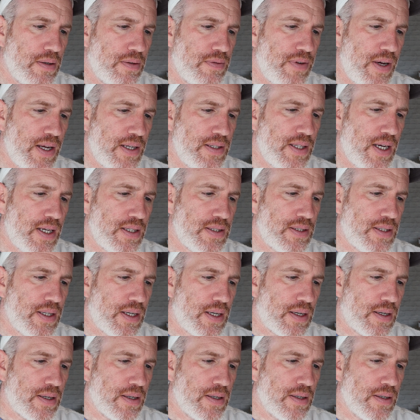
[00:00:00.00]

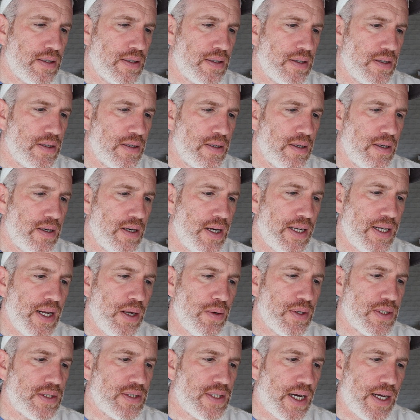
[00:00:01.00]
Fantastic. It
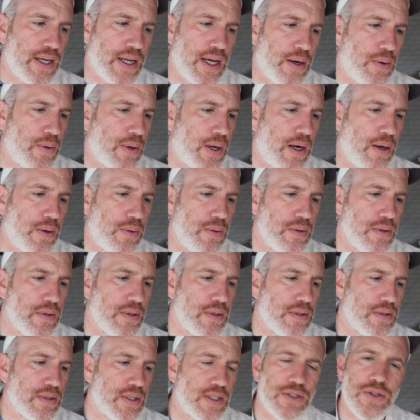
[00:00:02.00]
don't contain alcohol.
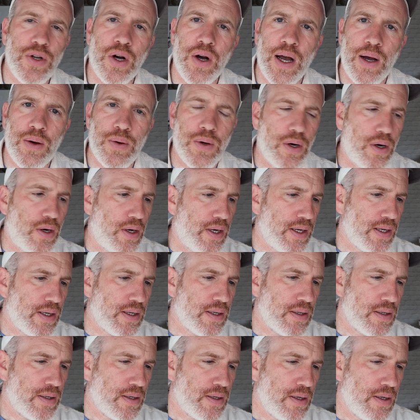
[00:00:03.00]
It's not alcoholic.